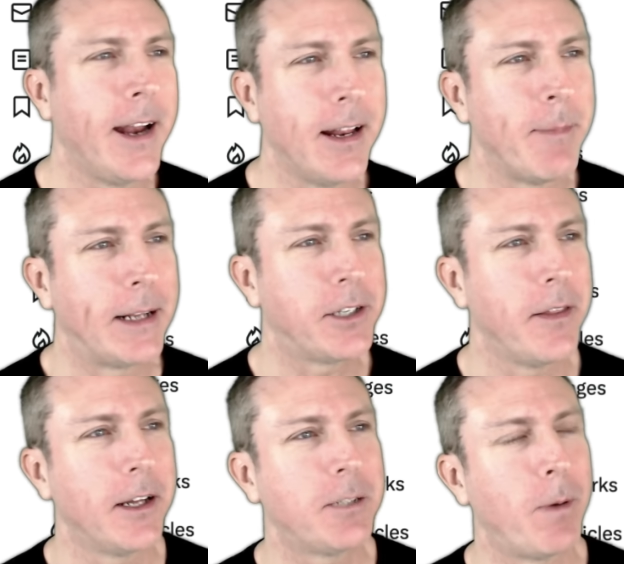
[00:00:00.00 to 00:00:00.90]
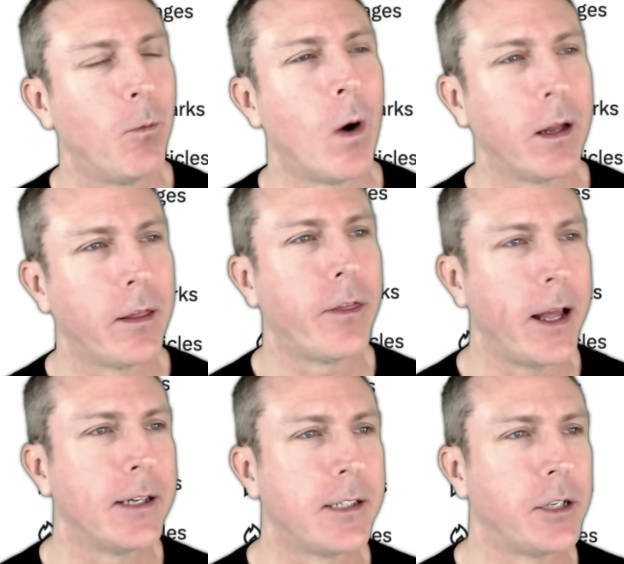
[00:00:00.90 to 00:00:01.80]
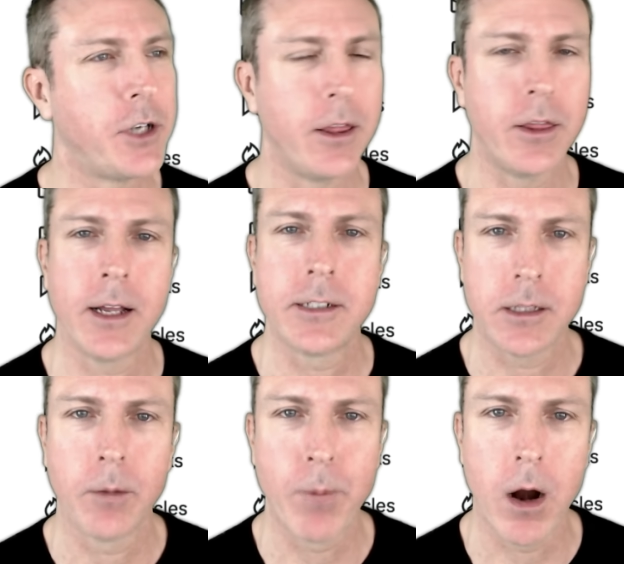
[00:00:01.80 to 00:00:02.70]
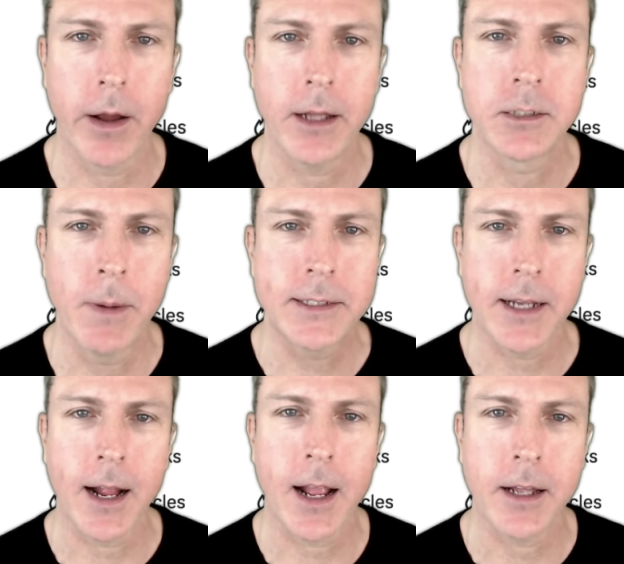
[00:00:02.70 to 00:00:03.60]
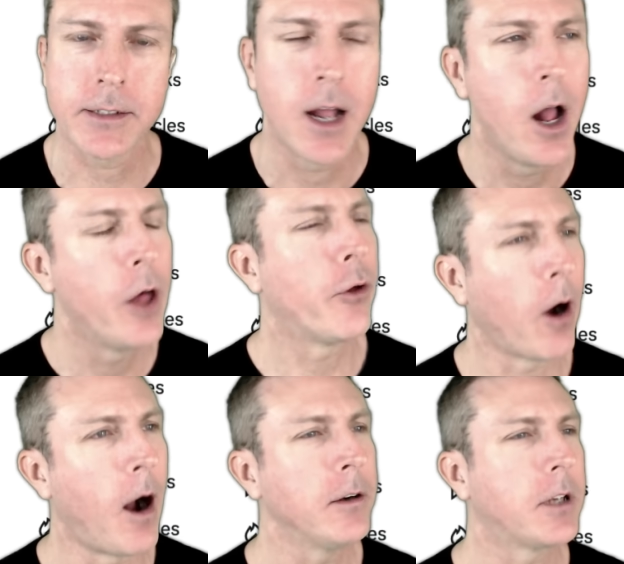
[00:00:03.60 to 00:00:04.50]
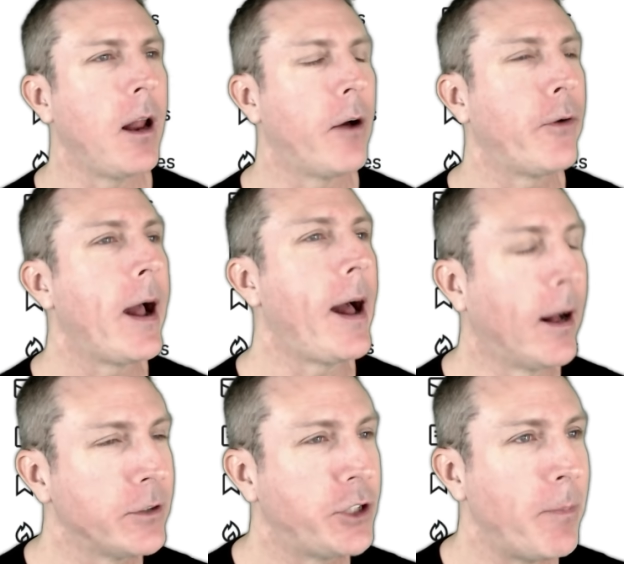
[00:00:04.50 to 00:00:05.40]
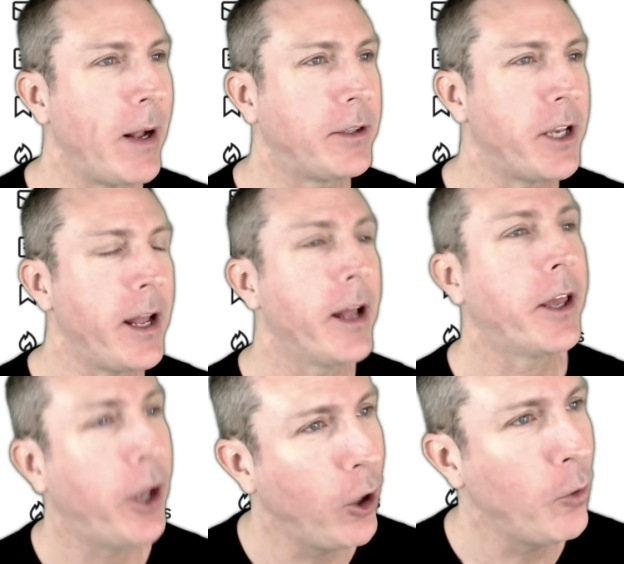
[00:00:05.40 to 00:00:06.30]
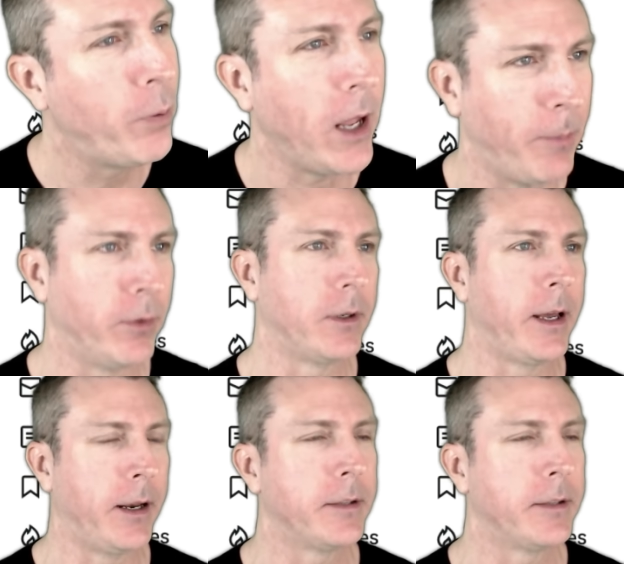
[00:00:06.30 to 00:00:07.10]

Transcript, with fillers: he didn't mention this, but one of the things that she thinks the party is missing is there aren't enough LGBTQ people in